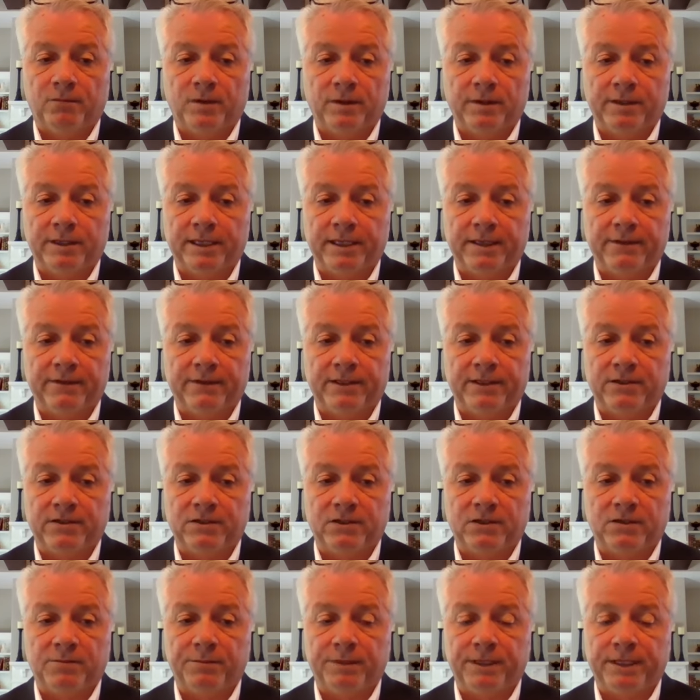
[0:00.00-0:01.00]
Again, these
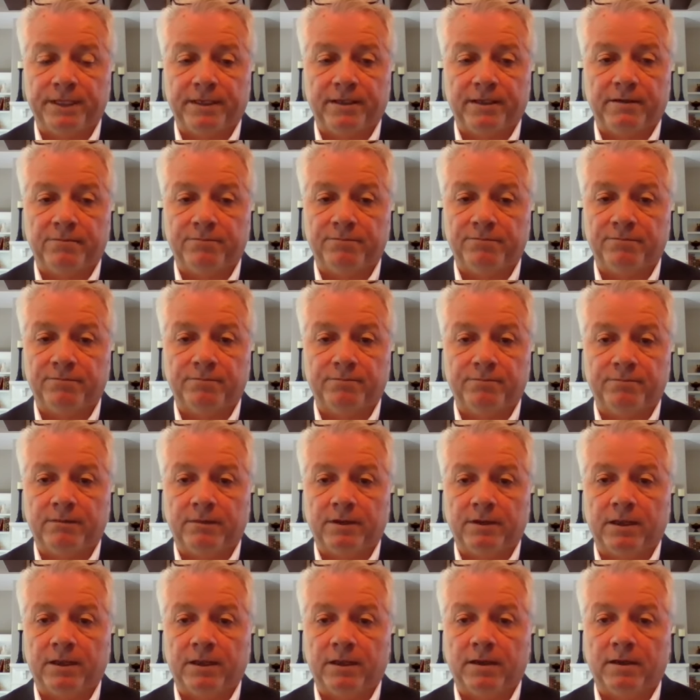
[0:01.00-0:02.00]
could be
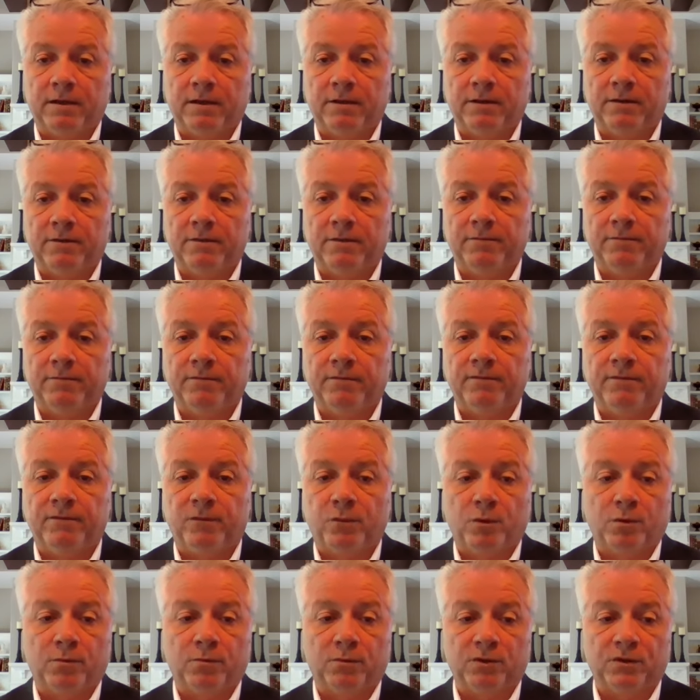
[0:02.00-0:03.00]

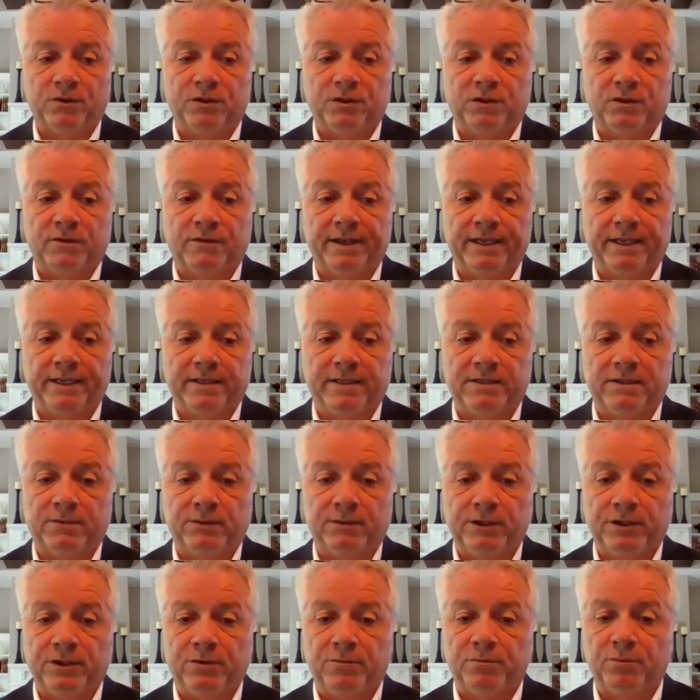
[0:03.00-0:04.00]
formal surveys that
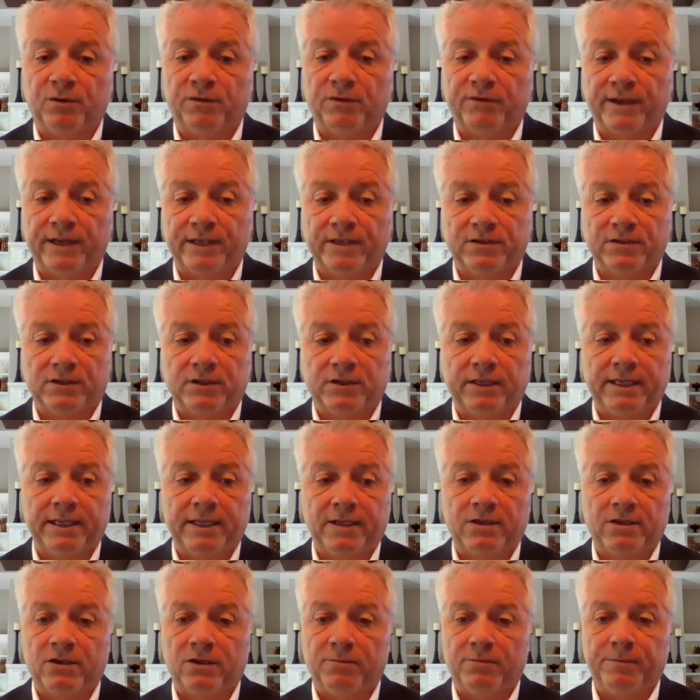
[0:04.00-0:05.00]
we do professionally.
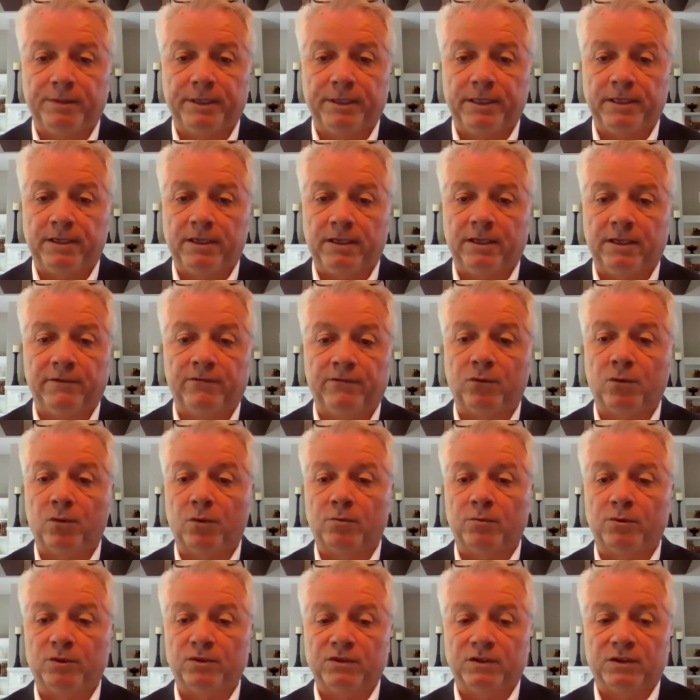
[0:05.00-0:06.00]
It could be
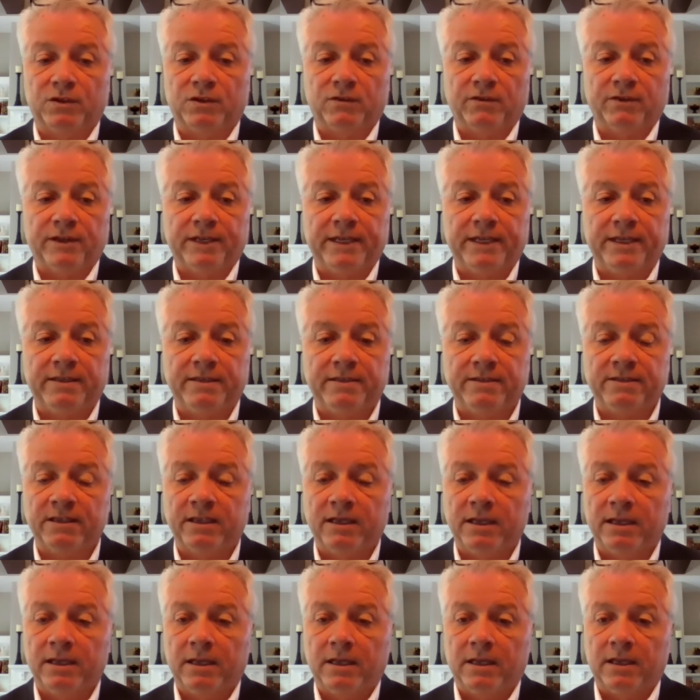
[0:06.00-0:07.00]
informal surveys,
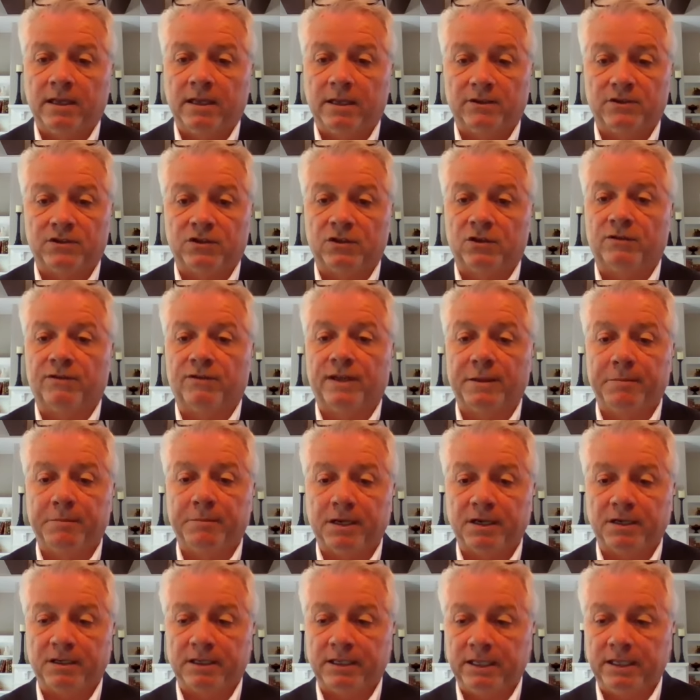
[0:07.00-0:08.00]

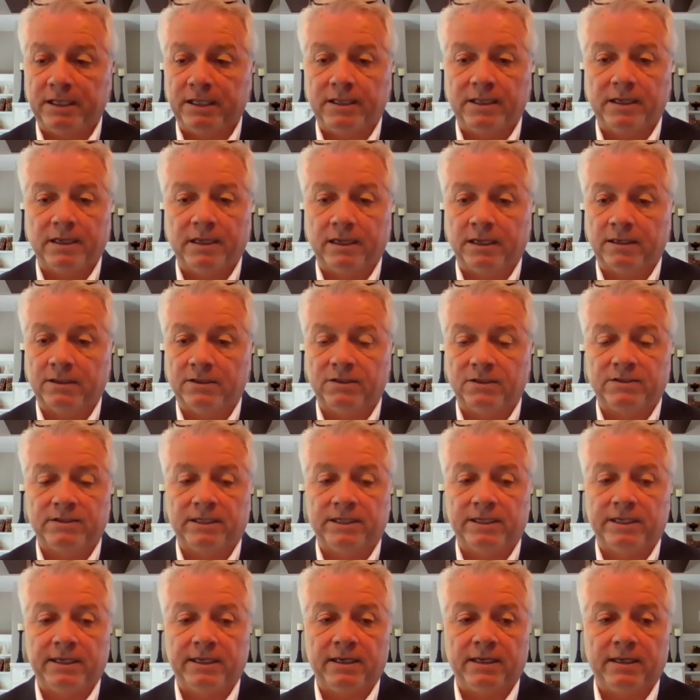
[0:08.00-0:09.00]
SurveyMonkey, just
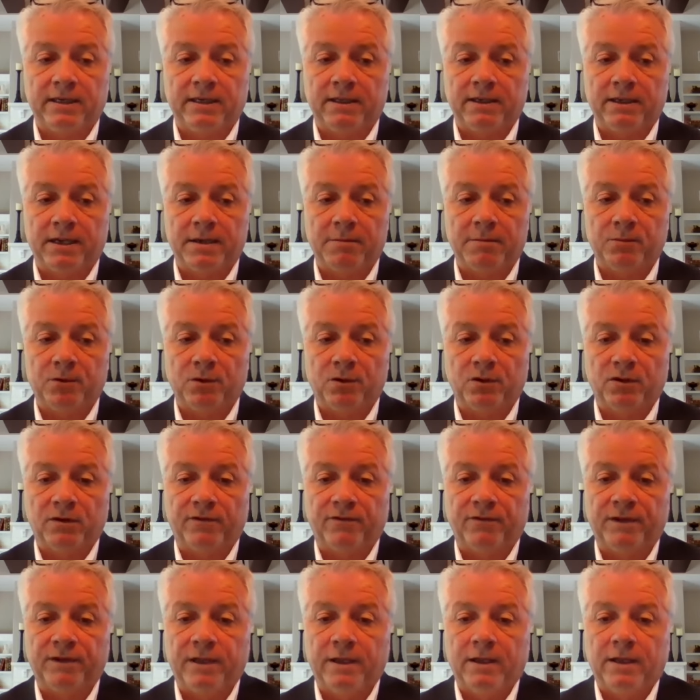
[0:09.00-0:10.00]
any of the number
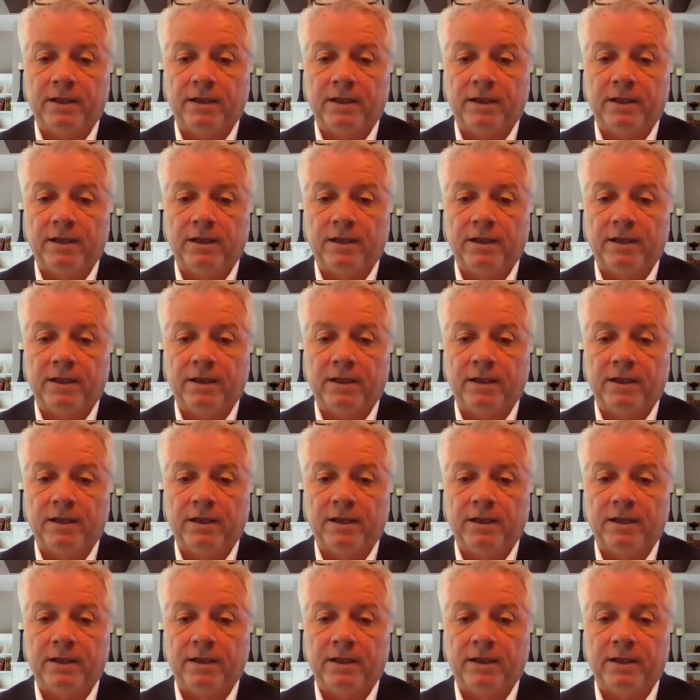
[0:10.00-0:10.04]
of